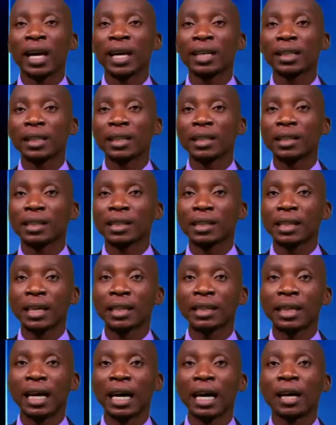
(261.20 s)
head, he
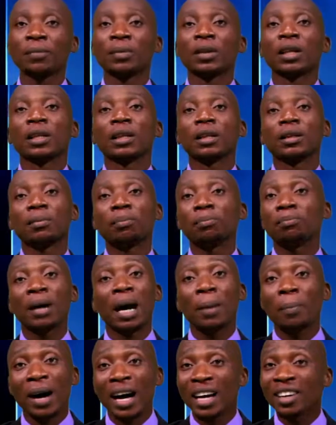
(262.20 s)
said that
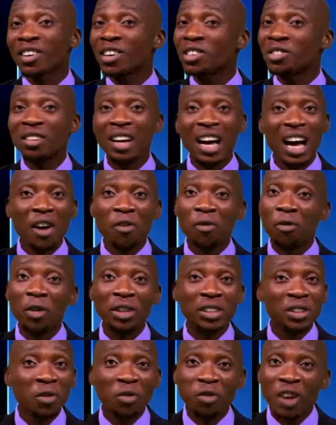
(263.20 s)
Baba does not have
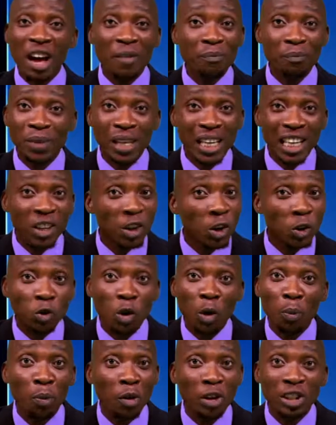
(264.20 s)
45 million
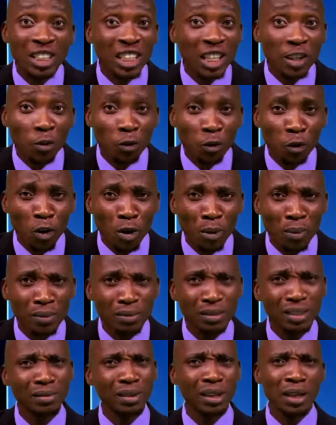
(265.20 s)
to purchase from.
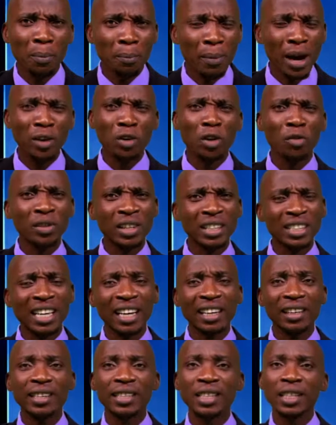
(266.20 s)
A man of
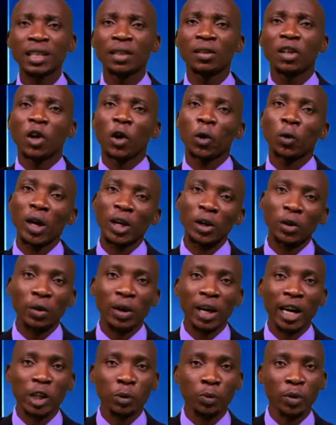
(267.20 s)
integrity, where do
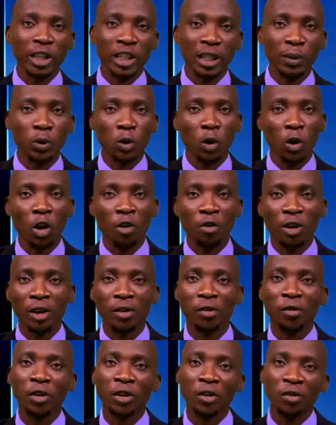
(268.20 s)
you expect him to cough
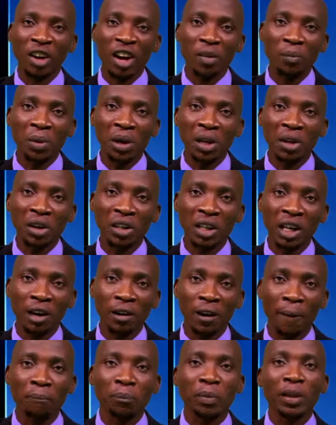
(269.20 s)
out 45 million
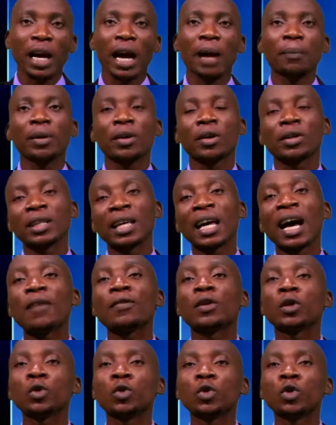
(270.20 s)
naira? And because they
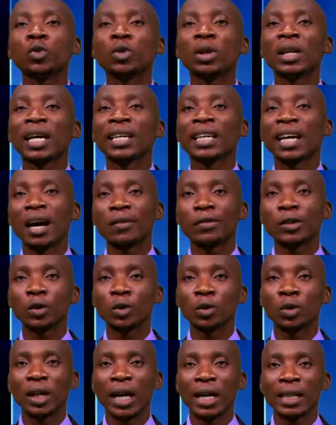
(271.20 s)
have a goodwill and they have a
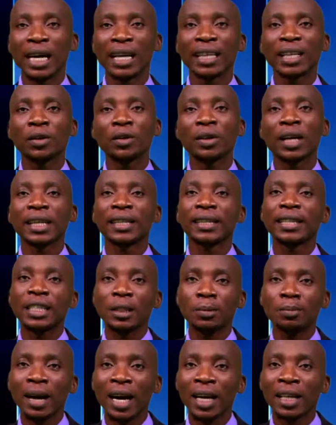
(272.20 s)
good heart, and they know that
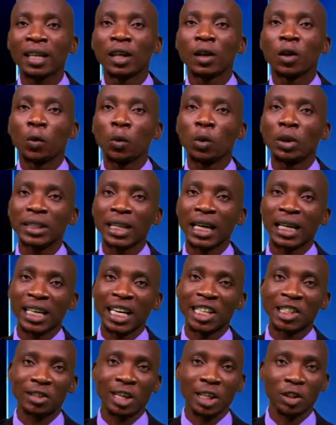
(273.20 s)
this man will take
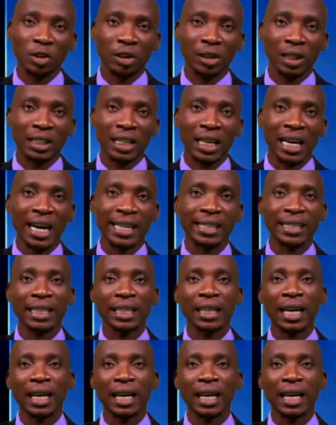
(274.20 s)
Nigeria to greater heights,